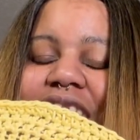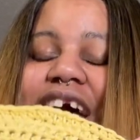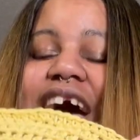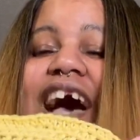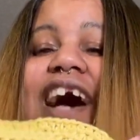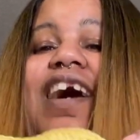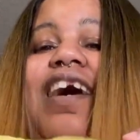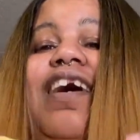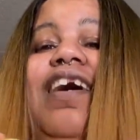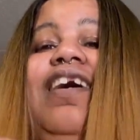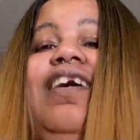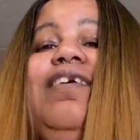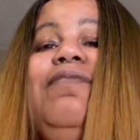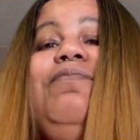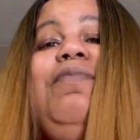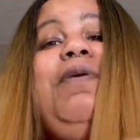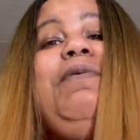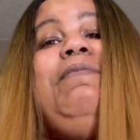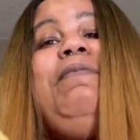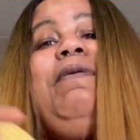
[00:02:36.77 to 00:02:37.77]

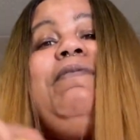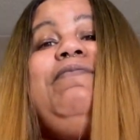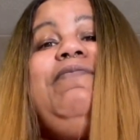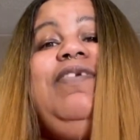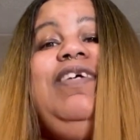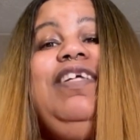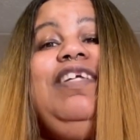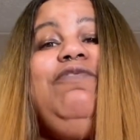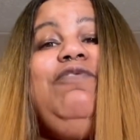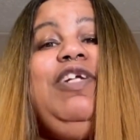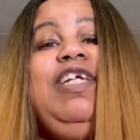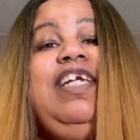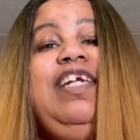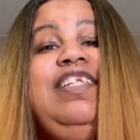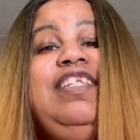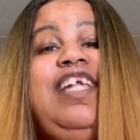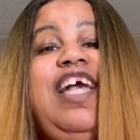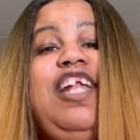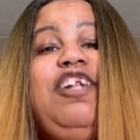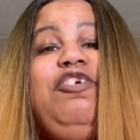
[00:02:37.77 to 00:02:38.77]
In my
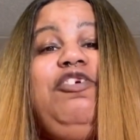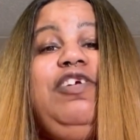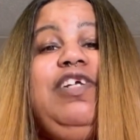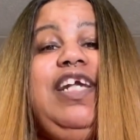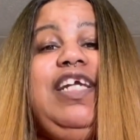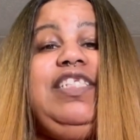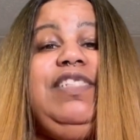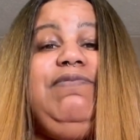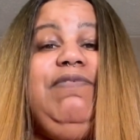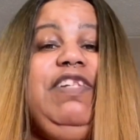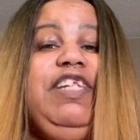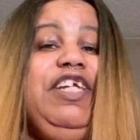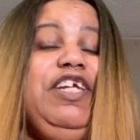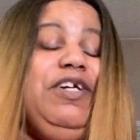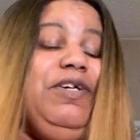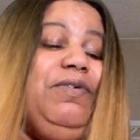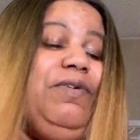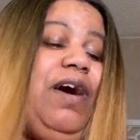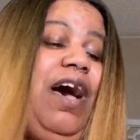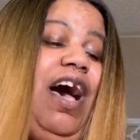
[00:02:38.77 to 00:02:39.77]
Kenyatta Creates
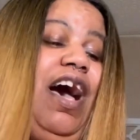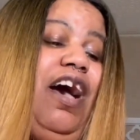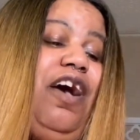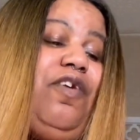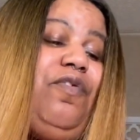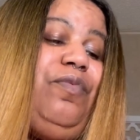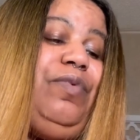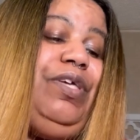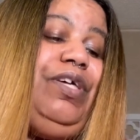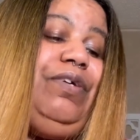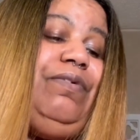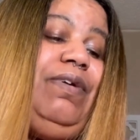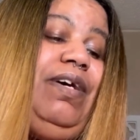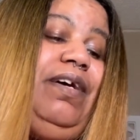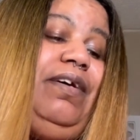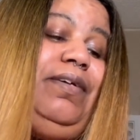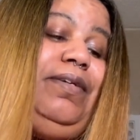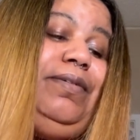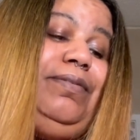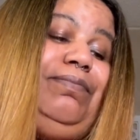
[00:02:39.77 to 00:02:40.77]
video, I will
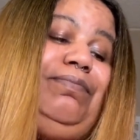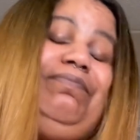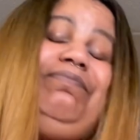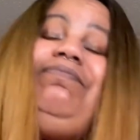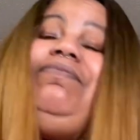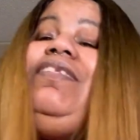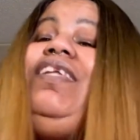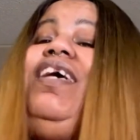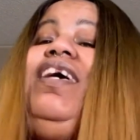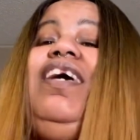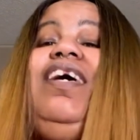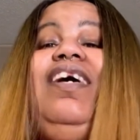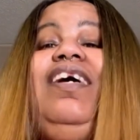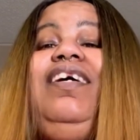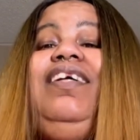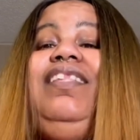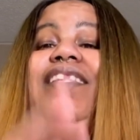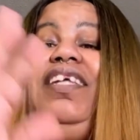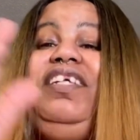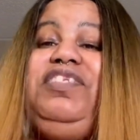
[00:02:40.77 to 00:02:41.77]

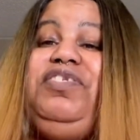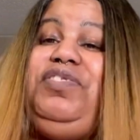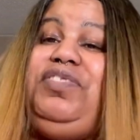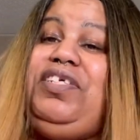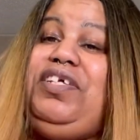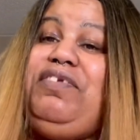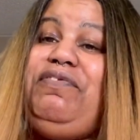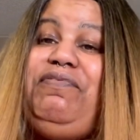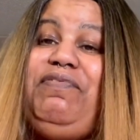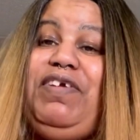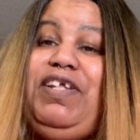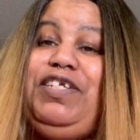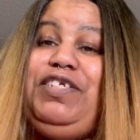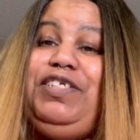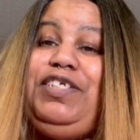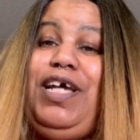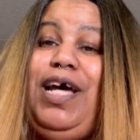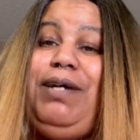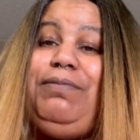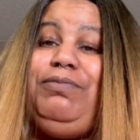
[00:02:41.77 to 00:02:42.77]
let you see the finished
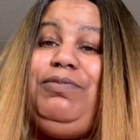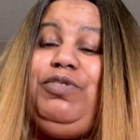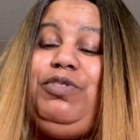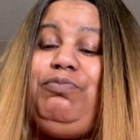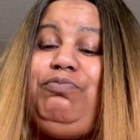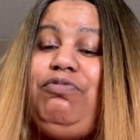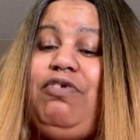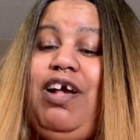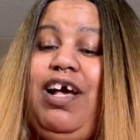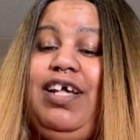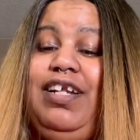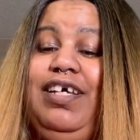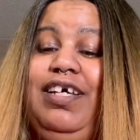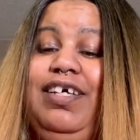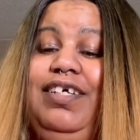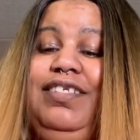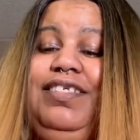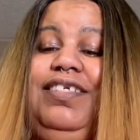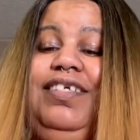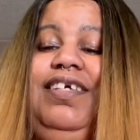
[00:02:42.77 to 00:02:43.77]

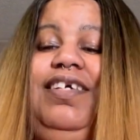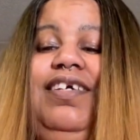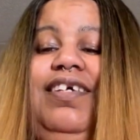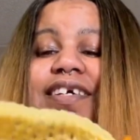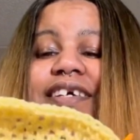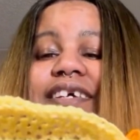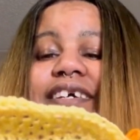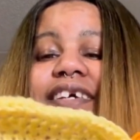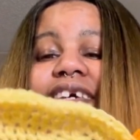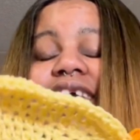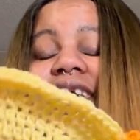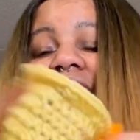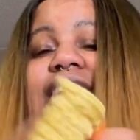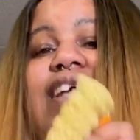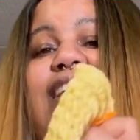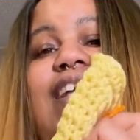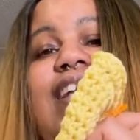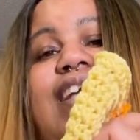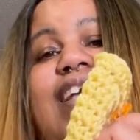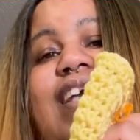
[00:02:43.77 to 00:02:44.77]
product.
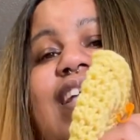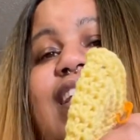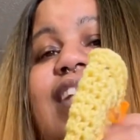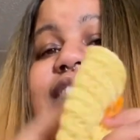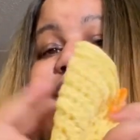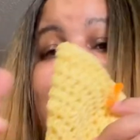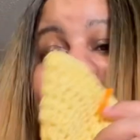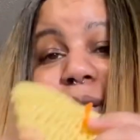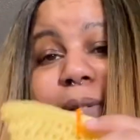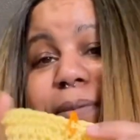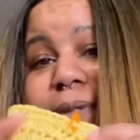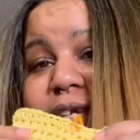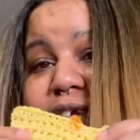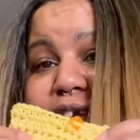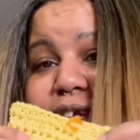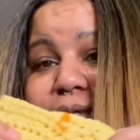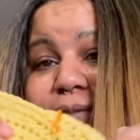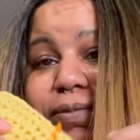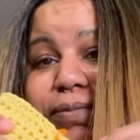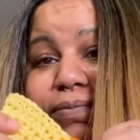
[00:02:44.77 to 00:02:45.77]
It's gonna be
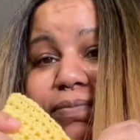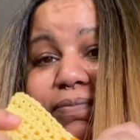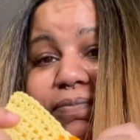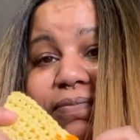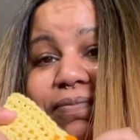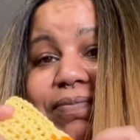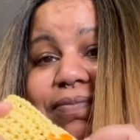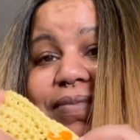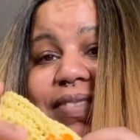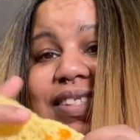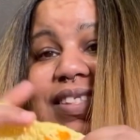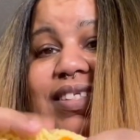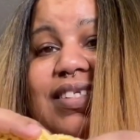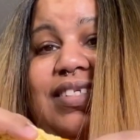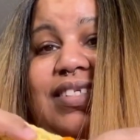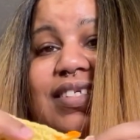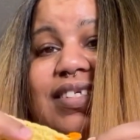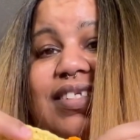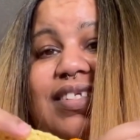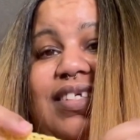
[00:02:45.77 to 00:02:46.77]
cute.
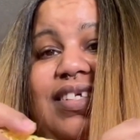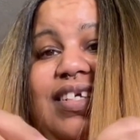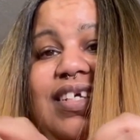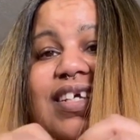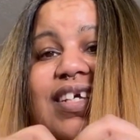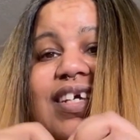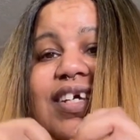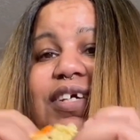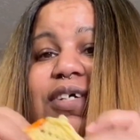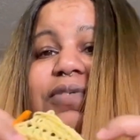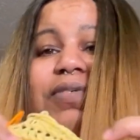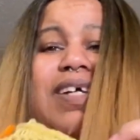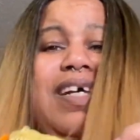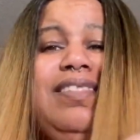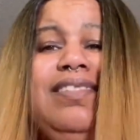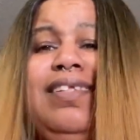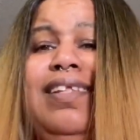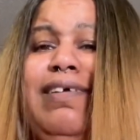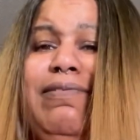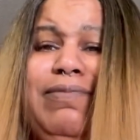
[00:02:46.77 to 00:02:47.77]
Who
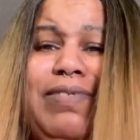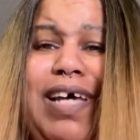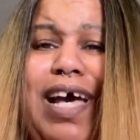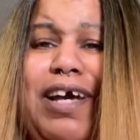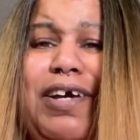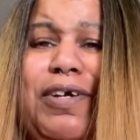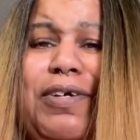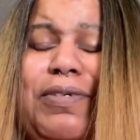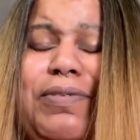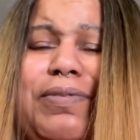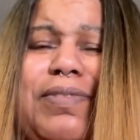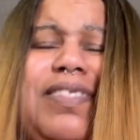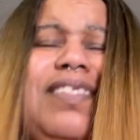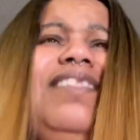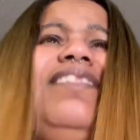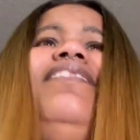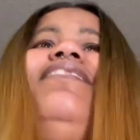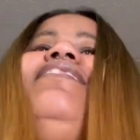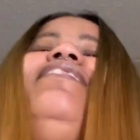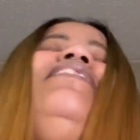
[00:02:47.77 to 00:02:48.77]
doesn't love
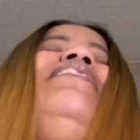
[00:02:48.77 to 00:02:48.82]
tacos?